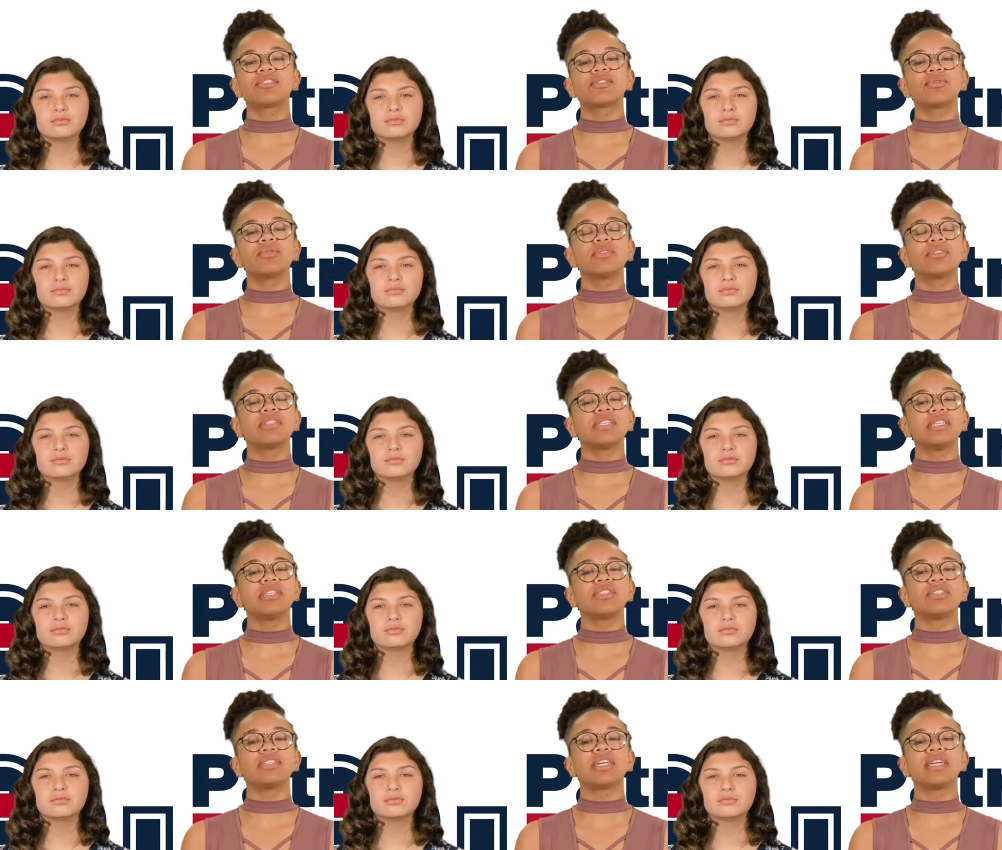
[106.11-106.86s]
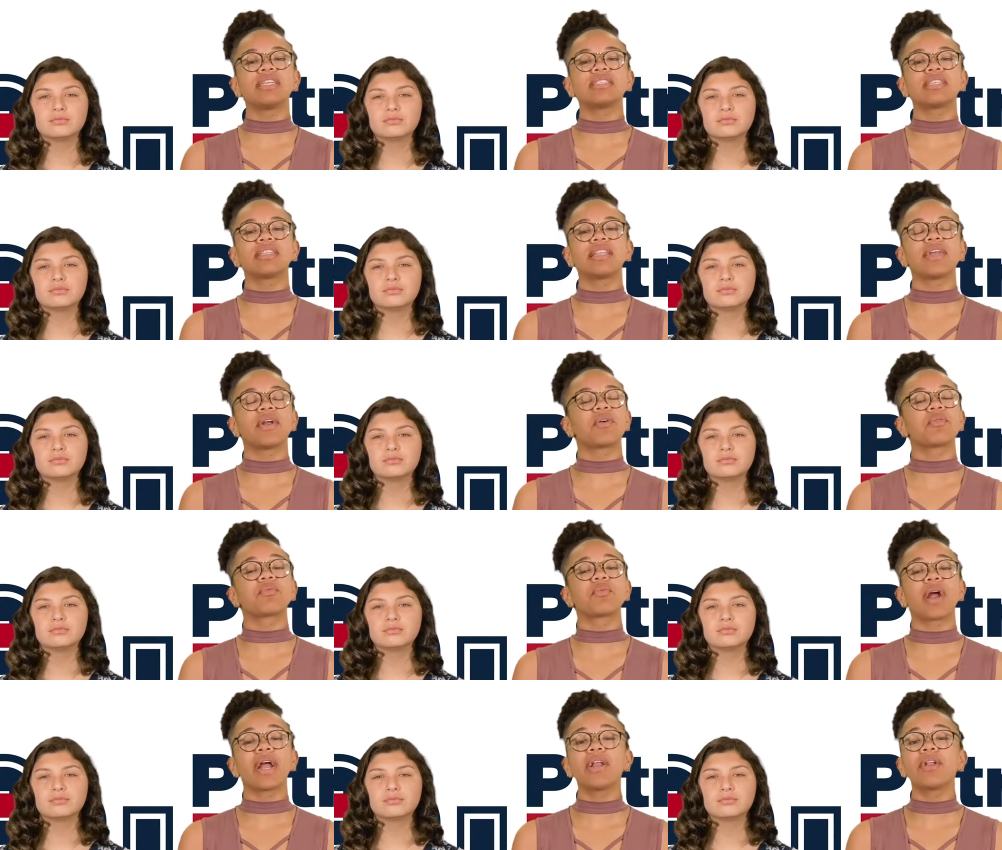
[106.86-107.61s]
Speaker 1: school senior days and they
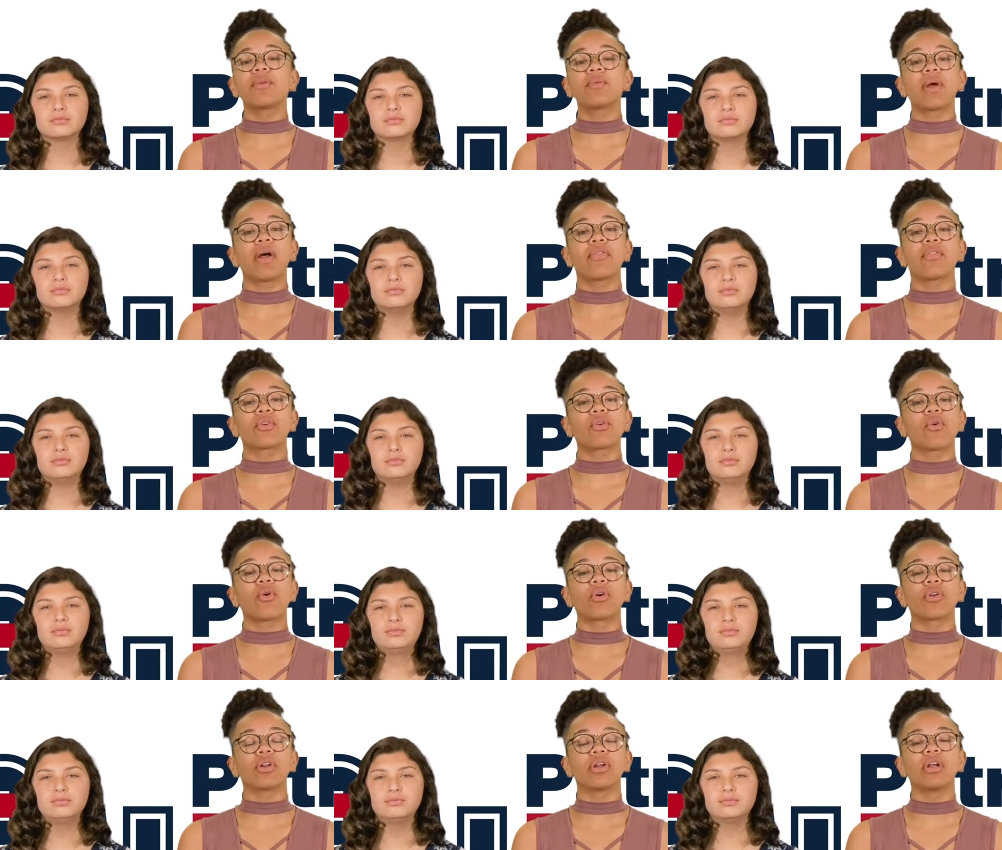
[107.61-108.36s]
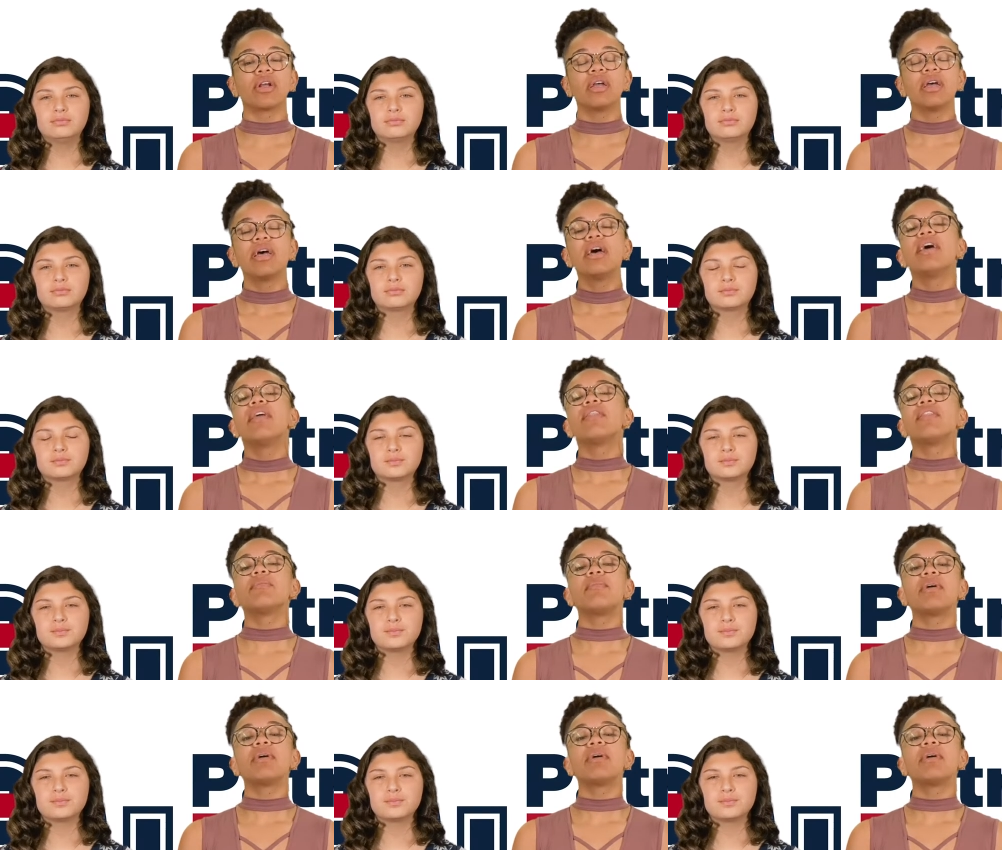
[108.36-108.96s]
are right around the corner. The